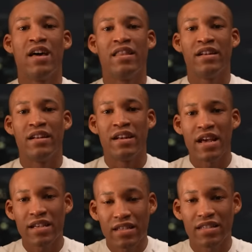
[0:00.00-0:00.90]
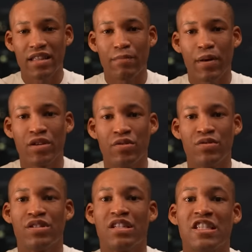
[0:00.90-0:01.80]
The next step I
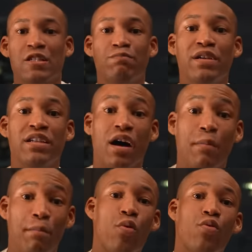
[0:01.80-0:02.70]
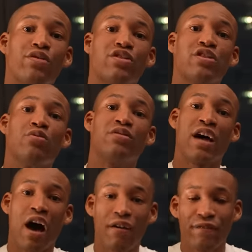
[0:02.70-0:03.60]
use to speed up or slow
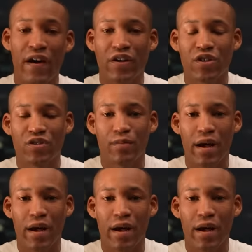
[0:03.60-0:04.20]
down fat loss for my